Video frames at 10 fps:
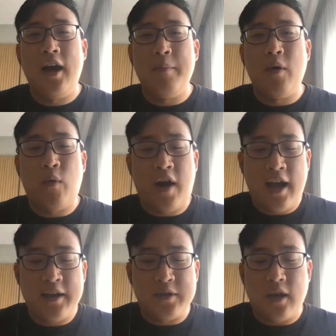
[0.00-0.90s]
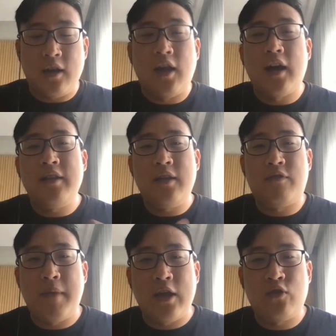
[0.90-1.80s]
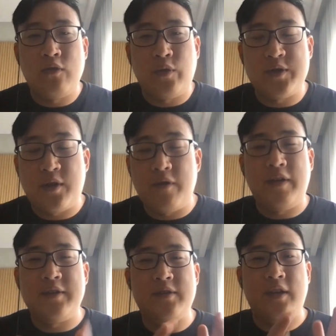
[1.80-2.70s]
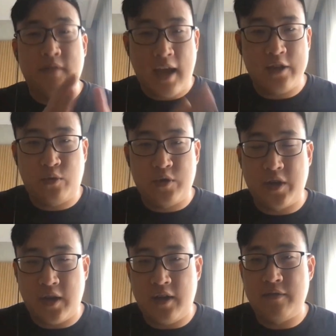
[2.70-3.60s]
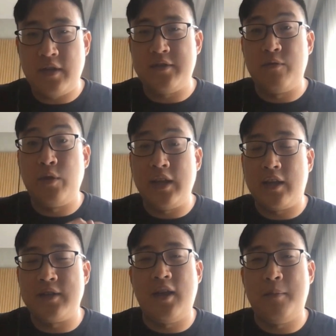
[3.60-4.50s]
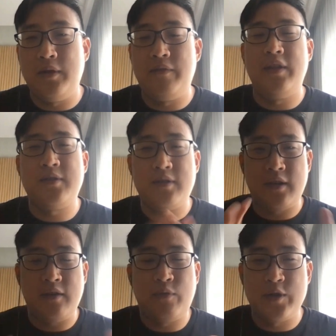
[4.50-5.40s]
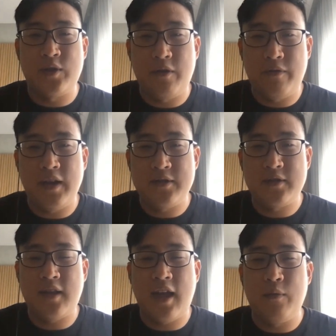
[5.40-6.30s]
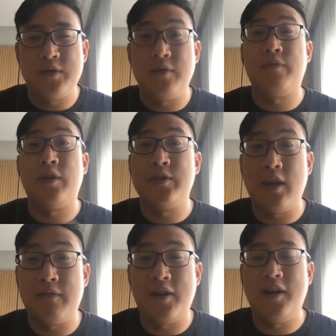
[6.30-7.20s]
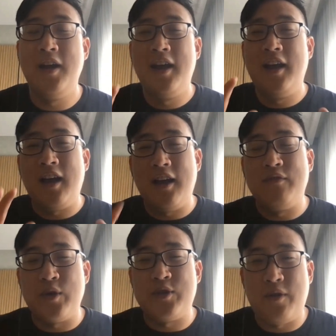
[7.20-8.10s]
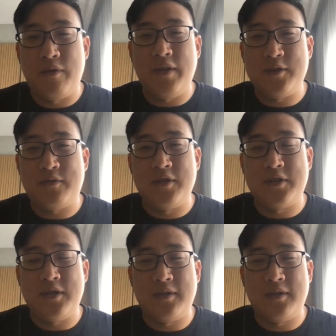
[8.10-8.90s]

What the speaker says: Whereas a lot of the informational voice interfaces, and Ask Georgia Gov is a really good example of this, the voice interface that was the first ever voice interface for citizens of the